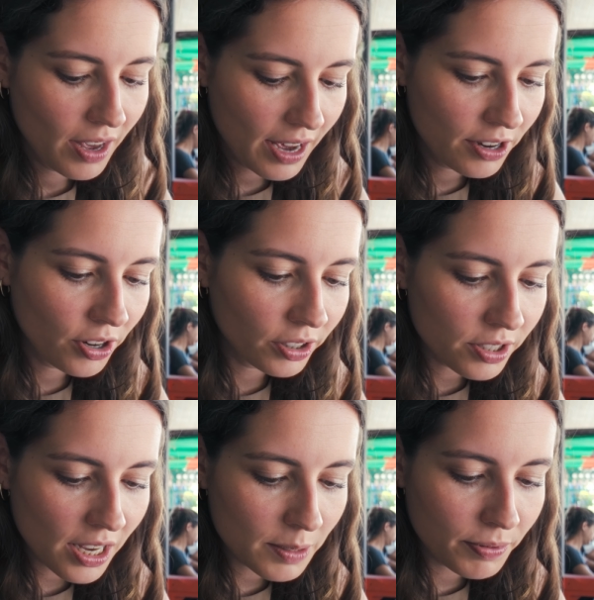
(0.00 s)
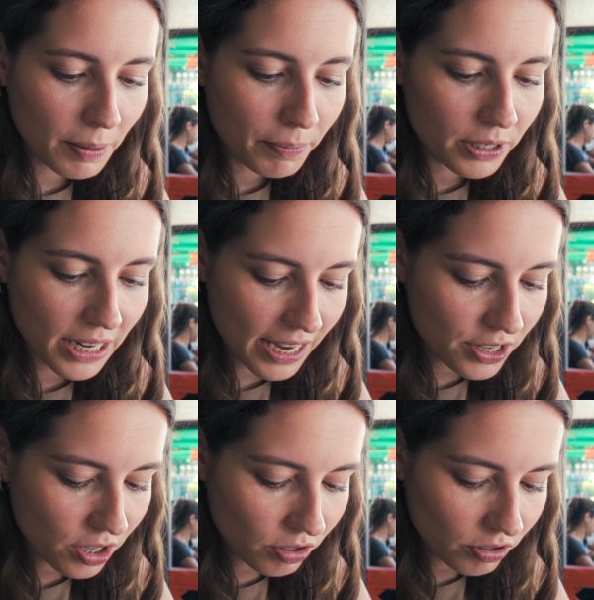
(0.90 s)
And it also has some
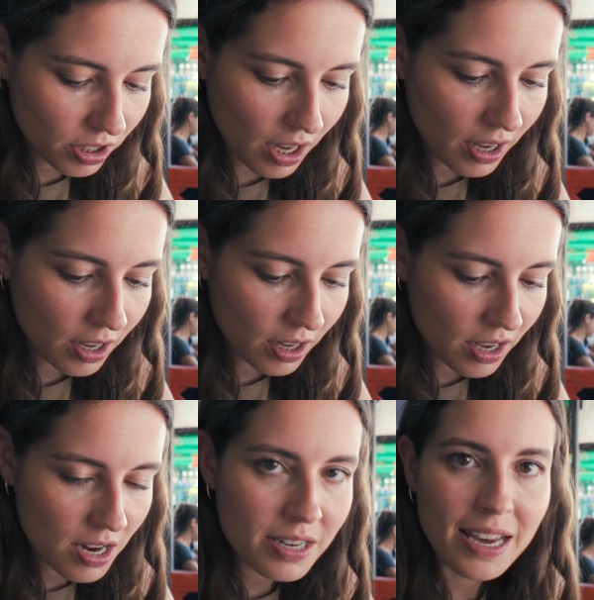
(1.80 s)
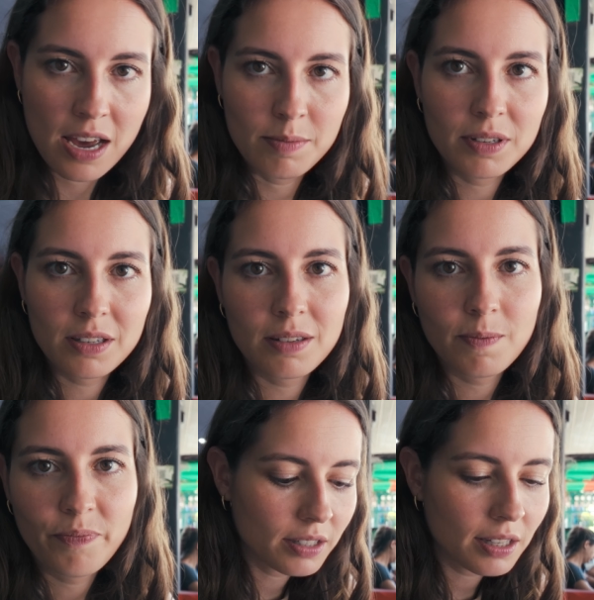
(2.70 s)
potatoes and yams.
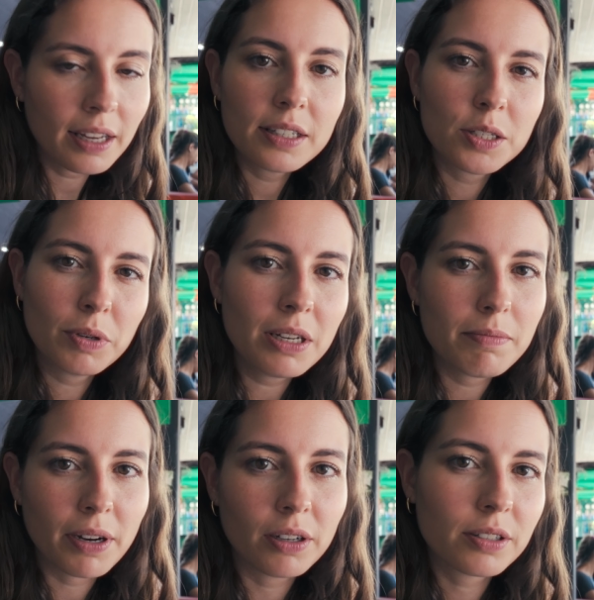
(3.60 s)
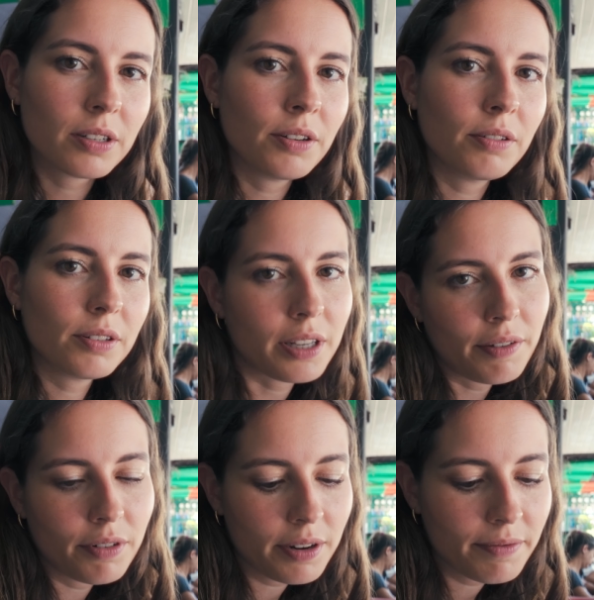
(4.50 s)
It's slightly sweet, but also
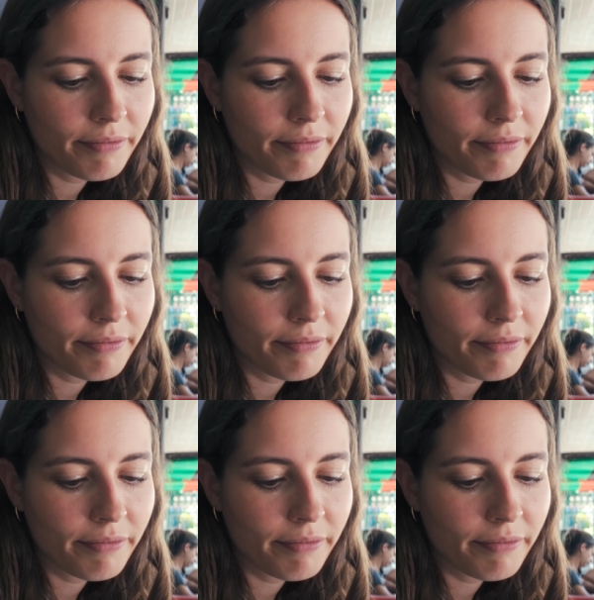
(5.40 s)
savory.